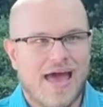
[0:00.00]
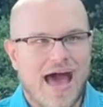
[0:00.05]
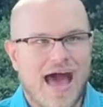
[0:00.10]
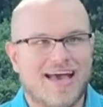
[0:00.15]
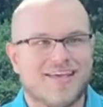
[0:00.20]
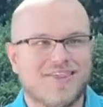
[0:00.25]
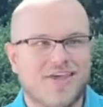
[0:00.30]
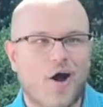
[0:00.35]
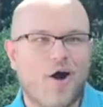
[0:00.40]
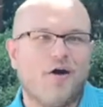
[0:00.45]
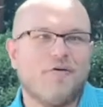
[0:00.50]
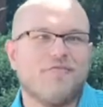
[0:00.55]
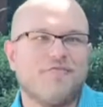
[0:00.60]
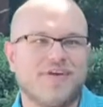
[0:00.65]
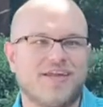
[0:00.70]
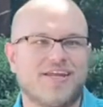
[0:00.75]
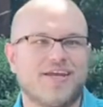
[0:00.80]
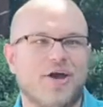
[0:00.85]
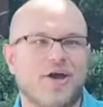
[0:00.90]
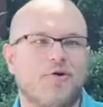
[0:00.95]
I saw a
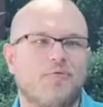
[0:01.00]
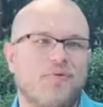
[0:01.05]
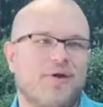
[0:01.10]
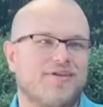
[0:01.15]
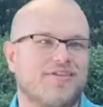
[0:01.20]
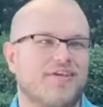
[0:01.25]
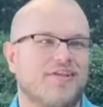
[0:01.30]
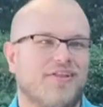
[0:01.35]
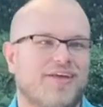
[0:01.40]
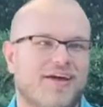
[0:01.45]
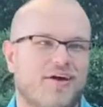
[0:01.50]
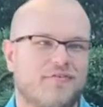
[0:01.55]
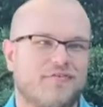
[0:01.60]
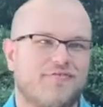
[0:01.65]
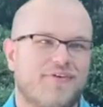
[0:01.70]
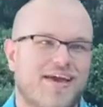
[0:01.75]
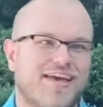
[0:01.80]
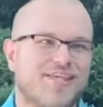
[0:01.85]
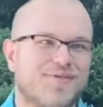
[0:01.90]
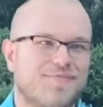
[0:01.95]
video recently on
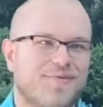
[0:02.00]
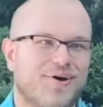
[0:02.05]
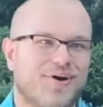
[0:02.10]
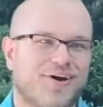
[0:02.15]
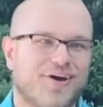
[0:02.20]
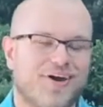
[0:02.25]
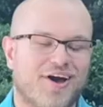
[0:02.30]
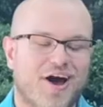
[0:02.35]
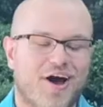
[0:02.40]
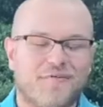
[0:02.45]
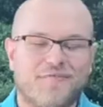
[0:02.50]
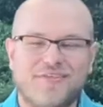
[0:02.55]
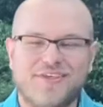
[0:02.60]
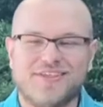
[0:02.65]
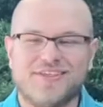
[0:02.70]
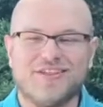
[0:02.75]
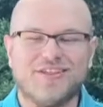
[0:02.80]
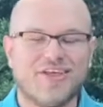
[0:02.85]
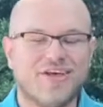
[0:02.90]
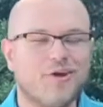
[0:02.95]
Facebook of
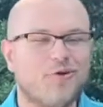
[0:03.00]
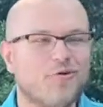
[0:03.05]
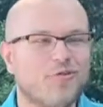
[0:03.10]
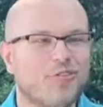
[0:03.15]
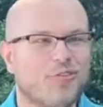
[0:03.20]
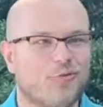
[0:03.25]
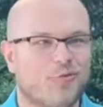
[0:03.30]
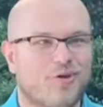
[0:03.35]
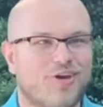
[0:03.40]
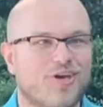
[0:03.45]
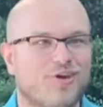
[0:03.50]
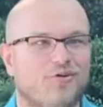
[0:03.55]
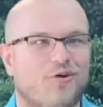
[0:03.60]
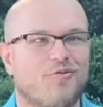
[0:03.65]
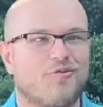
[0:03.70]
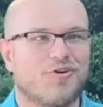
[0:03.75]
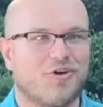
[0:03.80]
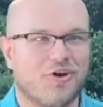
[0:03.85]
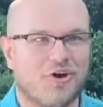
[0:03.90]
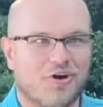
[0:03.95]
this little three year
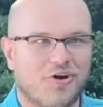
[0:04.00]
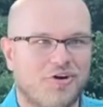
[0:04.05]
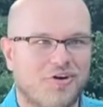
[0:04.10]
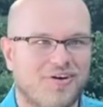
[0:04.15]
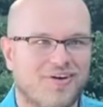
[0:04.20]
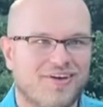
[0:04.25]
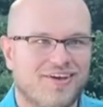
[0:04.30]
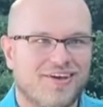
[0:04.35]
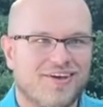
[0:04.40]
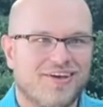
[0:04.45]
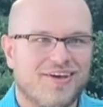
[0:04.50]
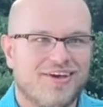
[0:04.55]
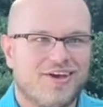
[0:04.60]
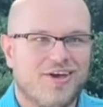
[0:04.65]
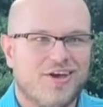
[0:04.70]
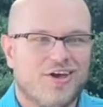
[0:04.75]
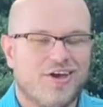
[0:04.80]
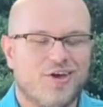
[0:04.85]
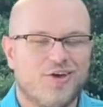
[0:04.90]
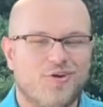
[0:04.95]
old girl
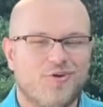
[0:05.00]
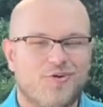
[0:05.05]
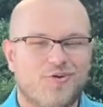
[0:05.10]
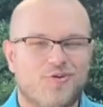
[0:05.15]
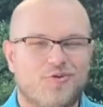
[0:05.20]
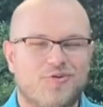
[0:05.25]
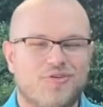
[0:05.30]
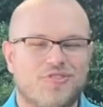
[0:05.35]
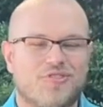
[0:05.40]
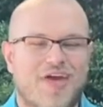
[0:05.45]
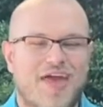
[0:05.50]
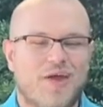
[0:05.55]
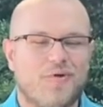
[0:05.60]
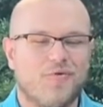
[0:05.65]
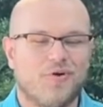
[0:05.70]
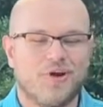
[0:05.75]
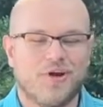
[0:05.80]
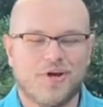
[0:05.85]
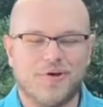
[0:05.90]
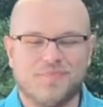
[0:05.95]
who they
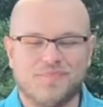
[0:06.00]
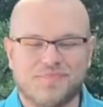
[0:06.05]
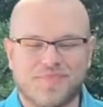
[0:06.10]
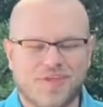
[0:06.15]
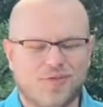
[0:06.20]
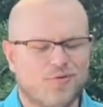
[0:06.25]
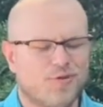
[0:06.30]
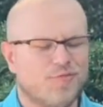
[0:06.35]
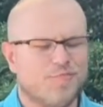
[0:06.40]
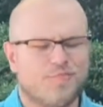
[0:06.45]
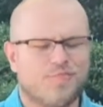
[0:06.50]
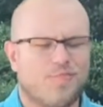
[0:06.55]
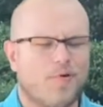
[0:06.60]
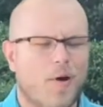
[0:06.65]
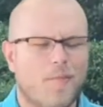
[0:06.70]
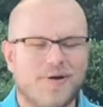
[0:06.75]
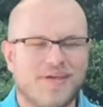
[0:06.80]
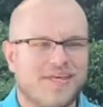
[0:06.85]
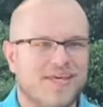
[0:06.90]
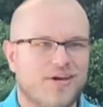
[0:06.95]
were, this was
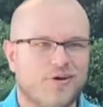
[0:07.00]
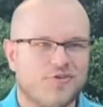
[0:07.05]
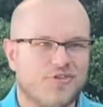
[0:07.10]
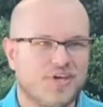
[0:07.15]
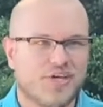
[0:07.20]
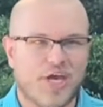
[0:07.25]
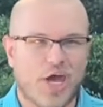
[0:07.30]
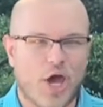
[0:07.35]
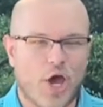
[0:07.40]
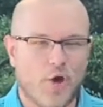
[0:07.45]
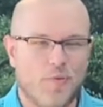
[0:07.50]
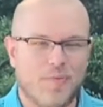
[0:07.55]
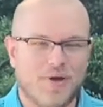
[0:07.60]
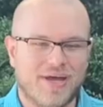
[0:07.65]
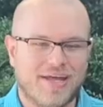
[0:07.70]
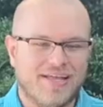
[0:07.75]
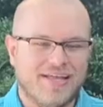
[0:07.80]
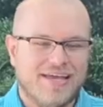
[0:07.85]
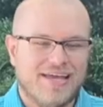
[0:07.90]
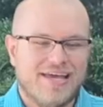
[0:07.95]
probably years ago,
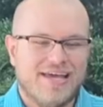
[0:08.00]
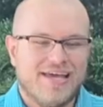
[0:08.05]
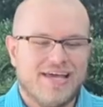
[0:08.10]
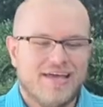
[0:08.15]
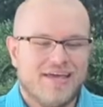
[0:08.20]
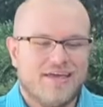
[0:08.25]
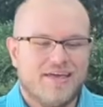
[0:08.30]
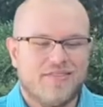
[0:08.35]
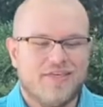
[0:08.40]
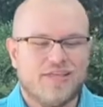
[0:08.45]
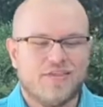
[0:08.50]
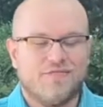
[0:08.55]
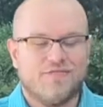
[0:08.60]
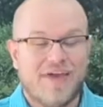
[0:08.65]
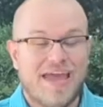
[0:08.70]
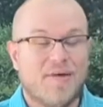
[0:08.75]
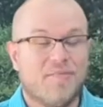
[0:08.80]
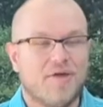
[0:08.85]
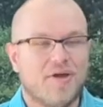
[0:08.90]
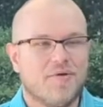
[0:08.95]
but this
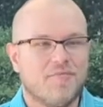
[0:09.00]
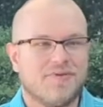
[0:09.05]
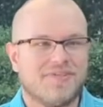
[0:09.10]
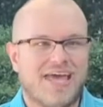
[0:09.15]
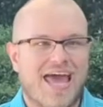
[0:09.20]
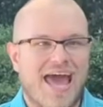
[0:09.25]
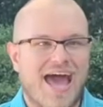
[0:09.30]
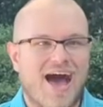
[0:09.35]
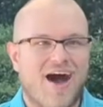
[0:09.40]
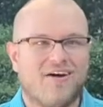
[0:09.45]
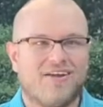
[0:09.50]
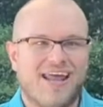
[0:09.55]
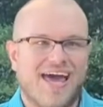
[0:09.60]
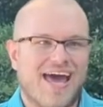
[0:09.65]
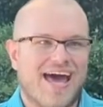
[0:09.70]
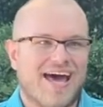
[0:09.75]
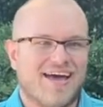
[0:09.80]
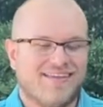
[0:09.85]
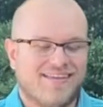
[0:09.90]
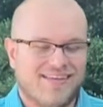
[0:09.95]
family was out
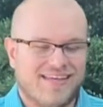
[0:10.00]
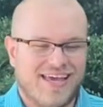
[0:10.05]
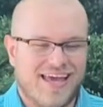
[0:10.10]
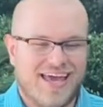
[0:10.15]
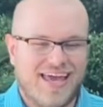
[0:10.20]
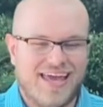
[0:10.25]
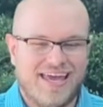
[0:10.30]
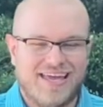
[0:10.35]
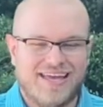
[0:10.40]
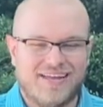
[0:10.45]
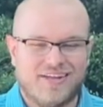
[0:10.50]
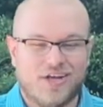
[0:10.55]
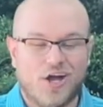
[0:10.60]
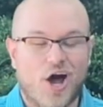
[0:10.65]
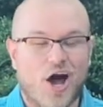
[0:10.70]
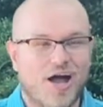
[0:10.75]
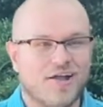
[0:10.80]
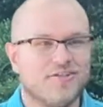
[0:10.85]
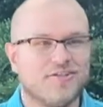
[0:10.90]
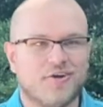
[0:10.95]
at a
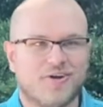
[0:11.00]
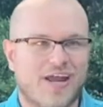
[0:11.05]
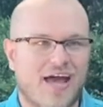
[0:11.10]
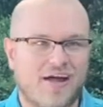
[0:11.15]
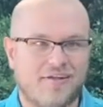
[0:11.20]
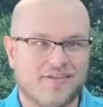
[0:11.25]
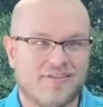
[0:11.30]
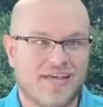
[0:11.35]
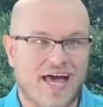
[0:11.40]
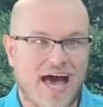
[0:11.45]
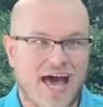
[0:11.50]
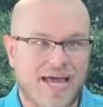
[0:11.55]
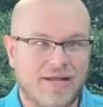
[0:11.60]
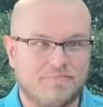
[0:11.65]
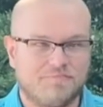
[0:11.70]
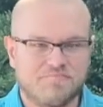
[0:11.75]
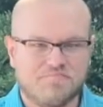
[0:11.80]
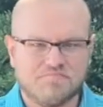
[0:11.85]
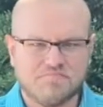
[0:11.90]
concert outside.